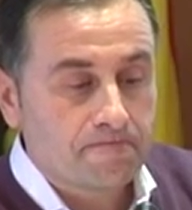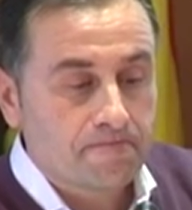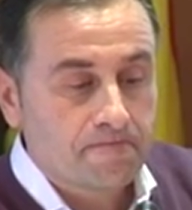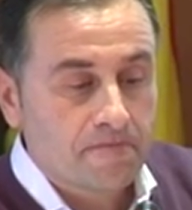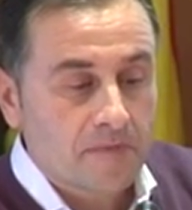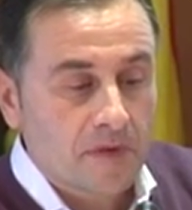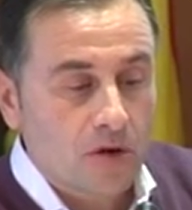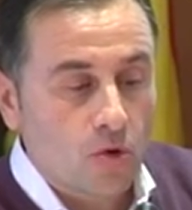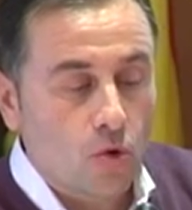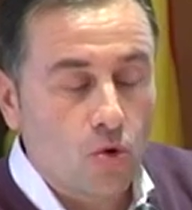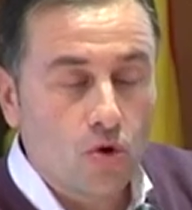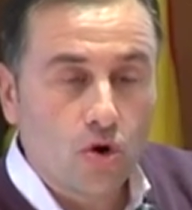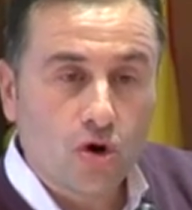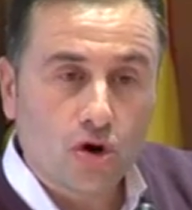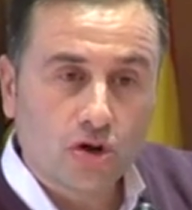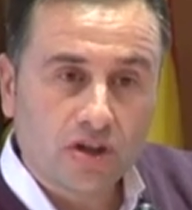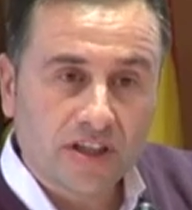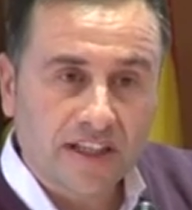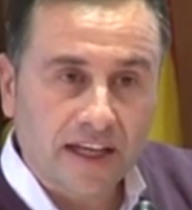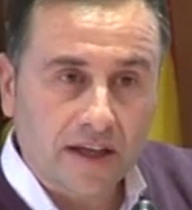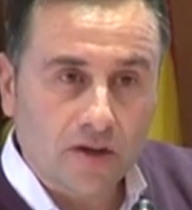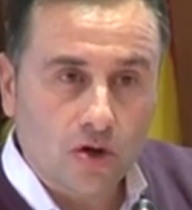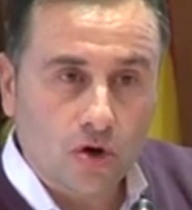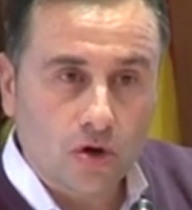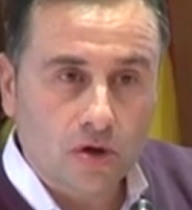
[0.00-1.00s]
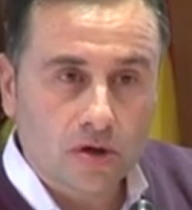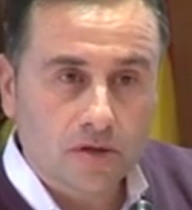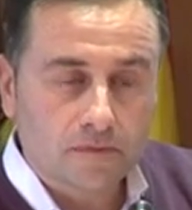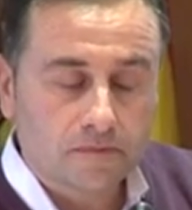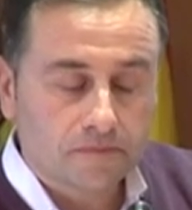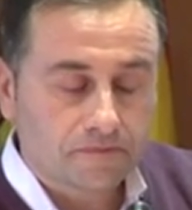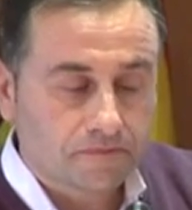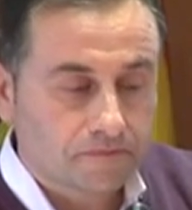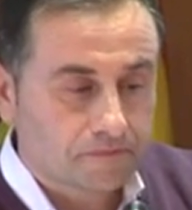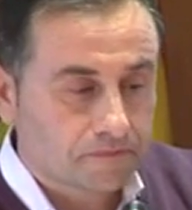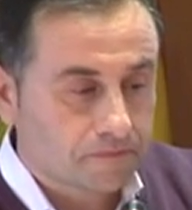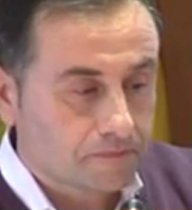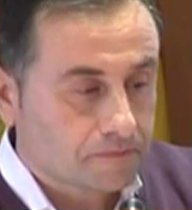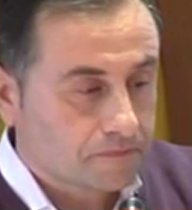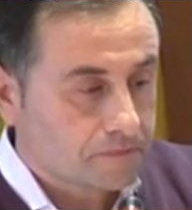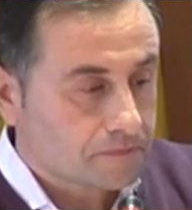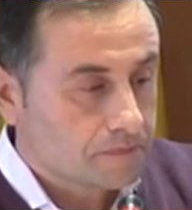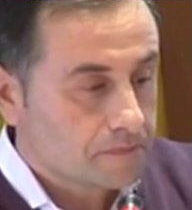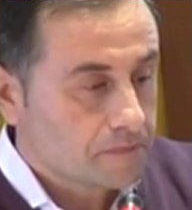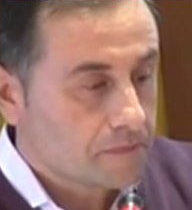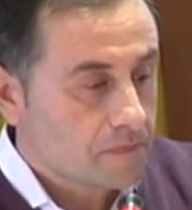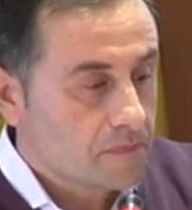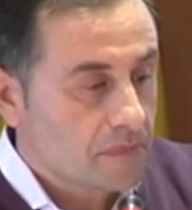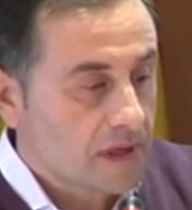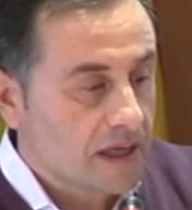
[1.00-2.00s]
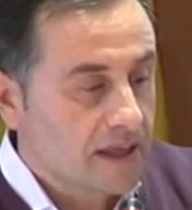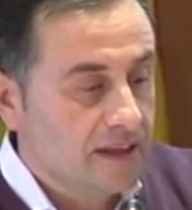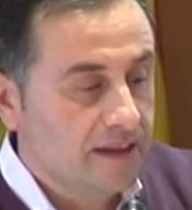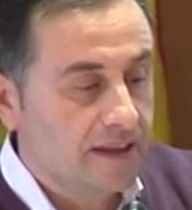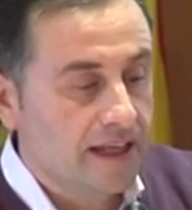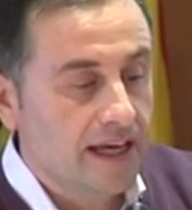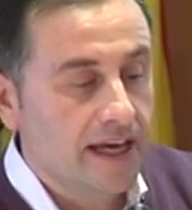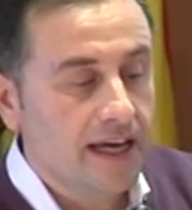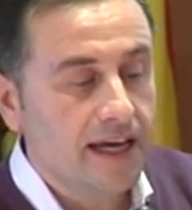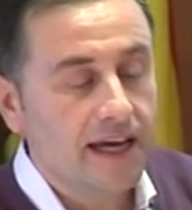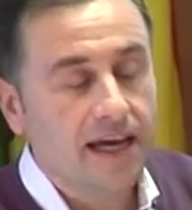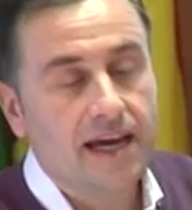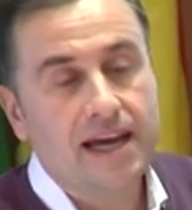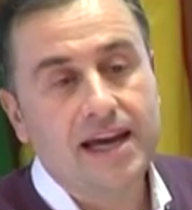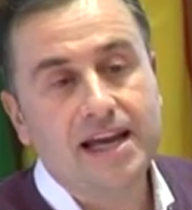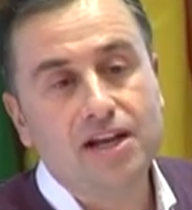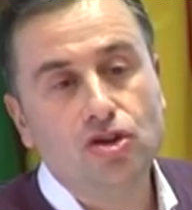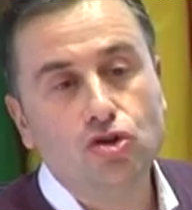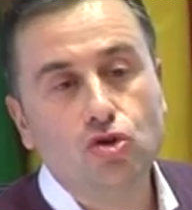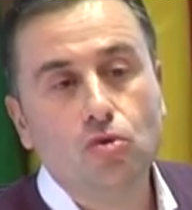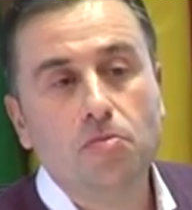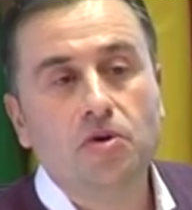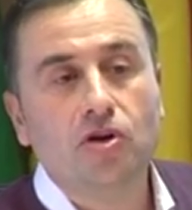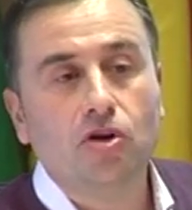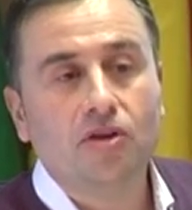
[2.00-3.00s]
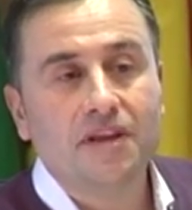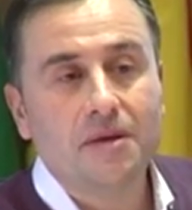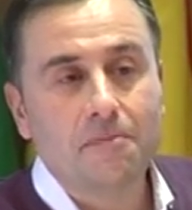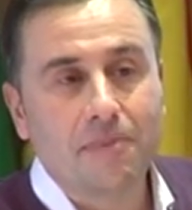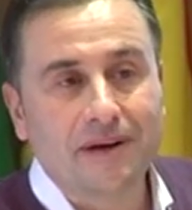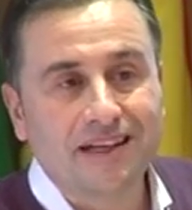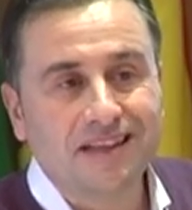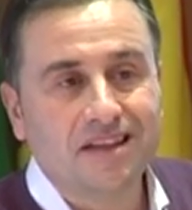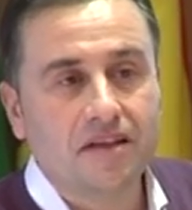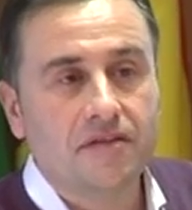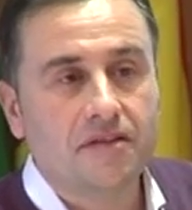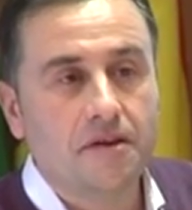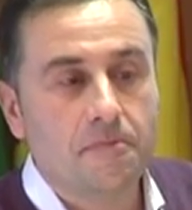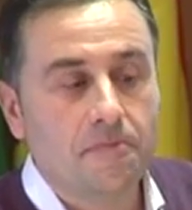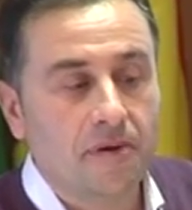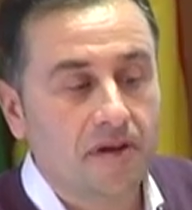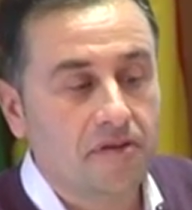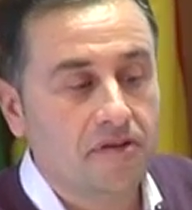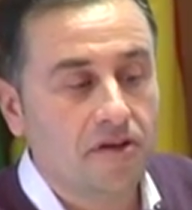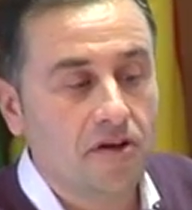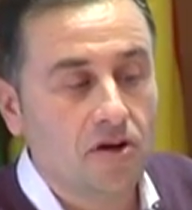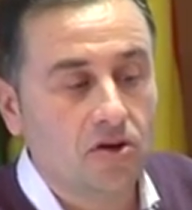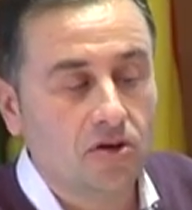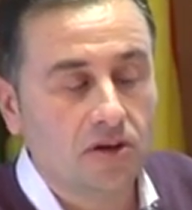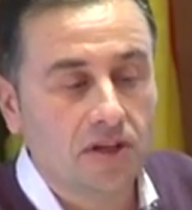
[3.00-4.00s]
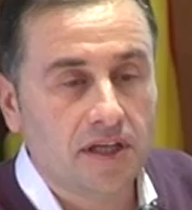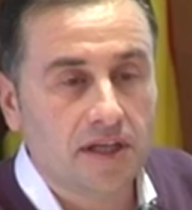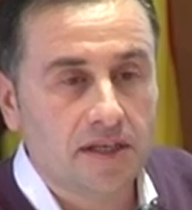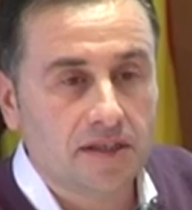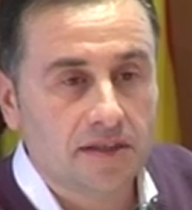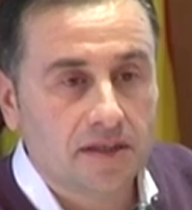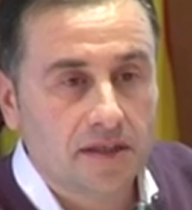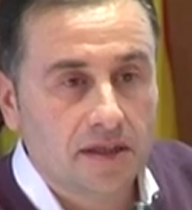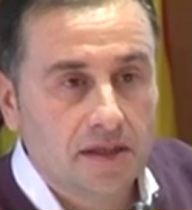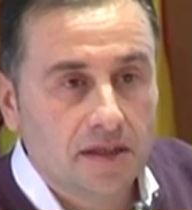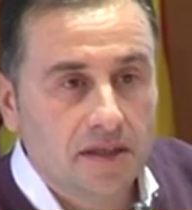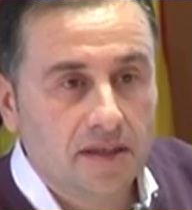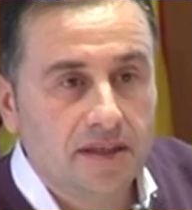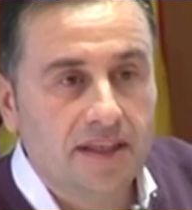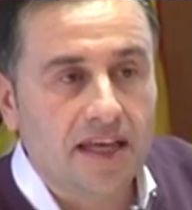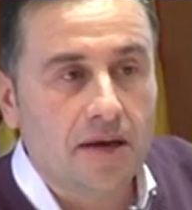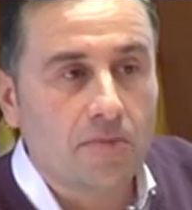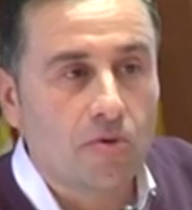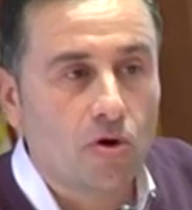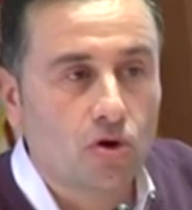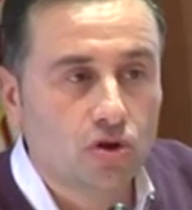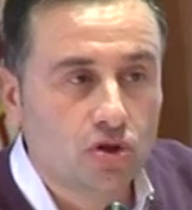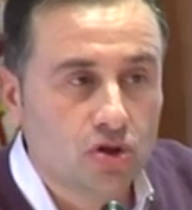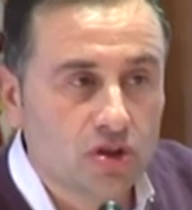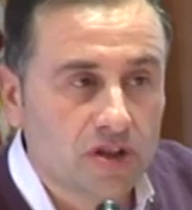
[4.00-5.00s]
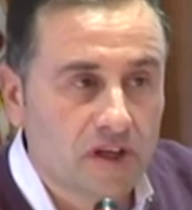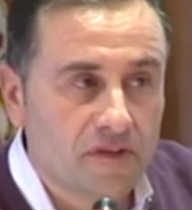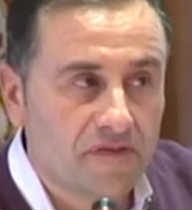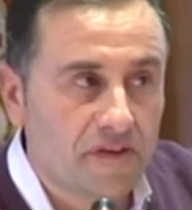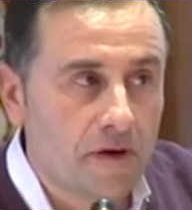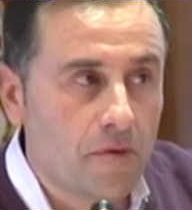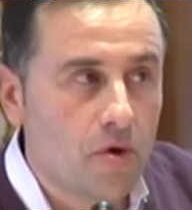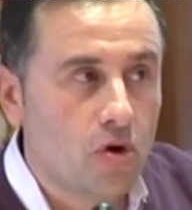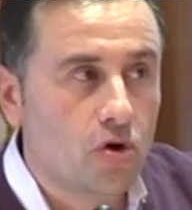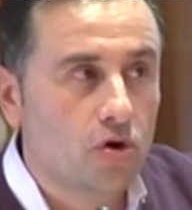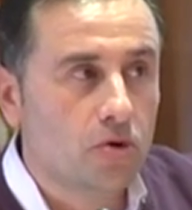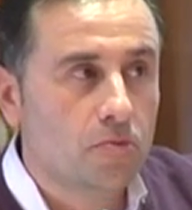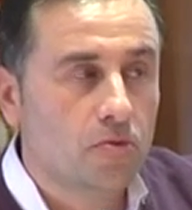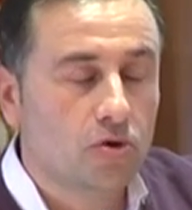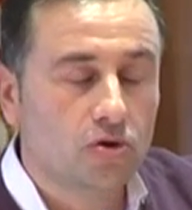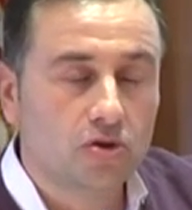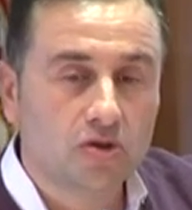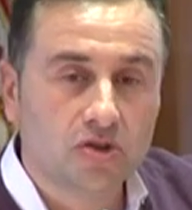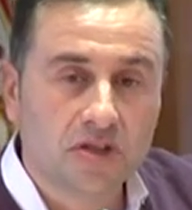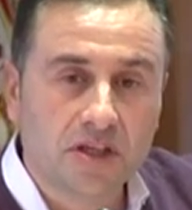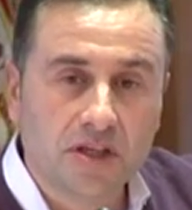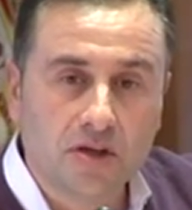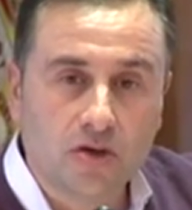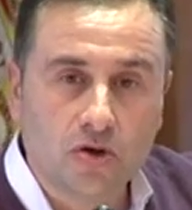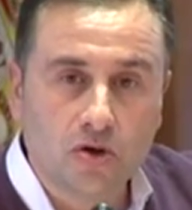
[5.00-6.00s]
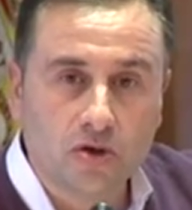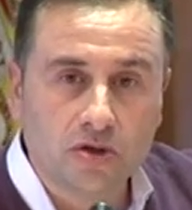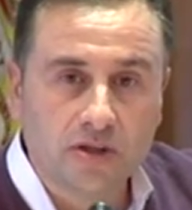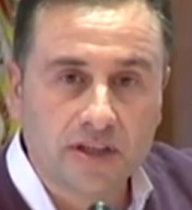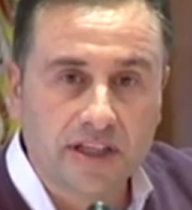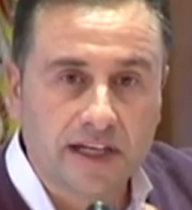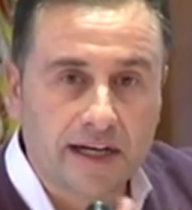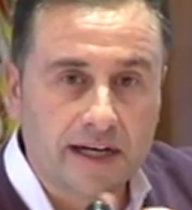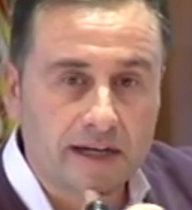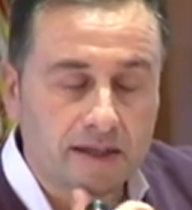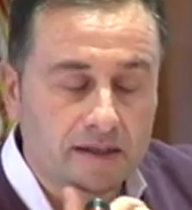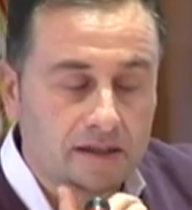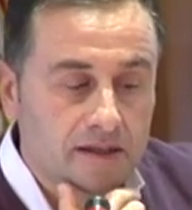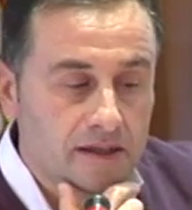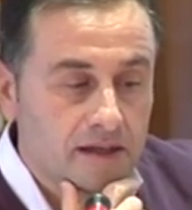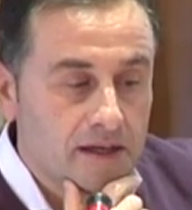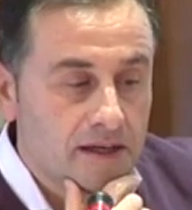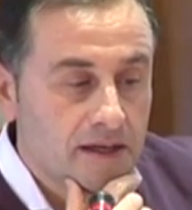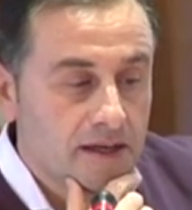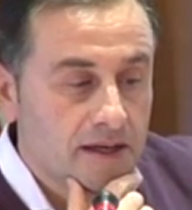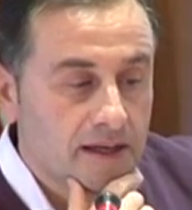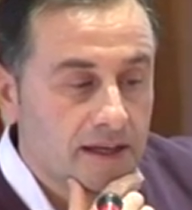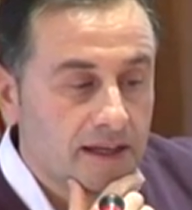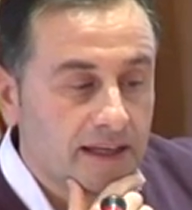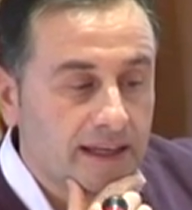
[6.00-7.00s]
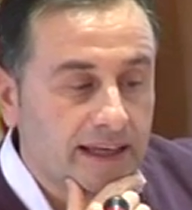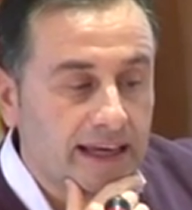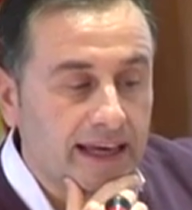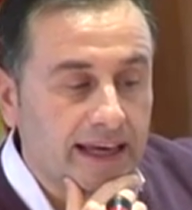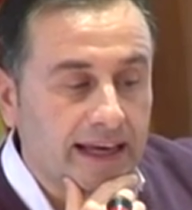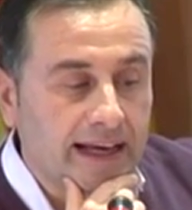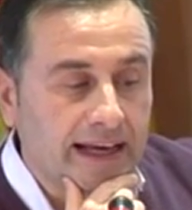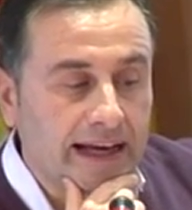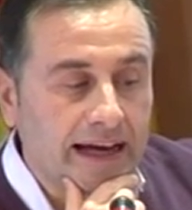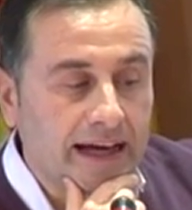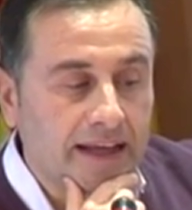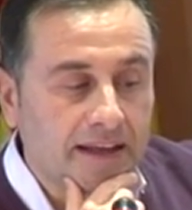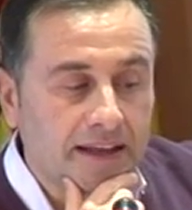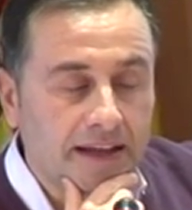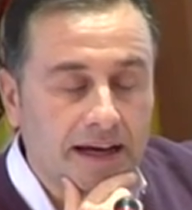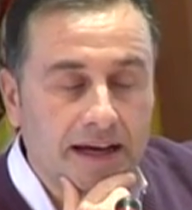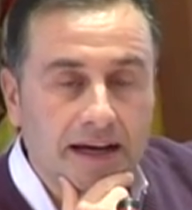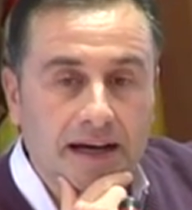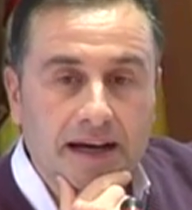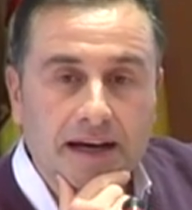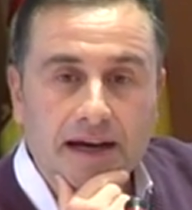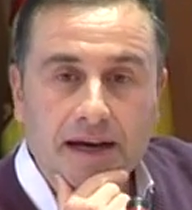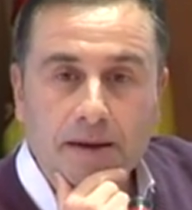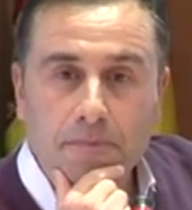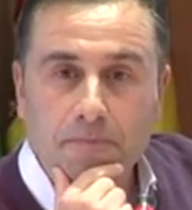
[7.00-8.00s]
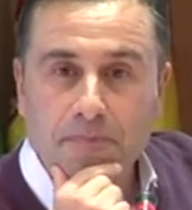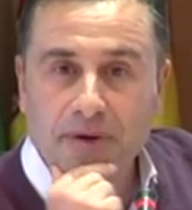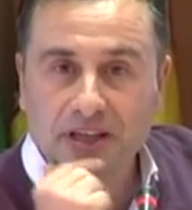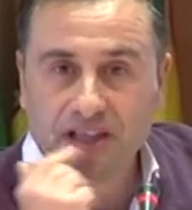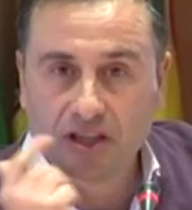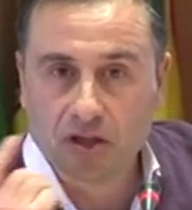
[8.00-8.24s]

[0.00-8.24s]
At the same platform, you may see a counter with the number of participation of votes in favor and against